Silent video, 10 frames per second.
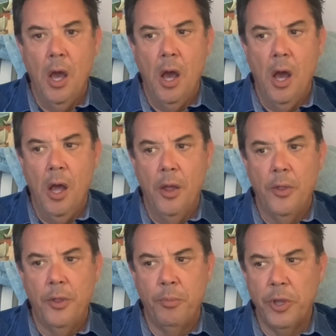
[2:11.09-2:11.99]

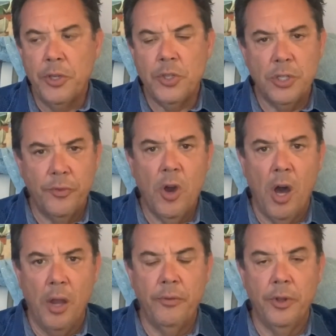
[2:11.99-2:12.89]
the places of
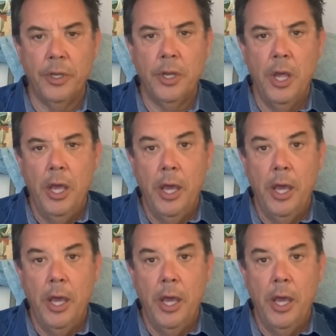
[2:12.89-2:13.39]
conflict,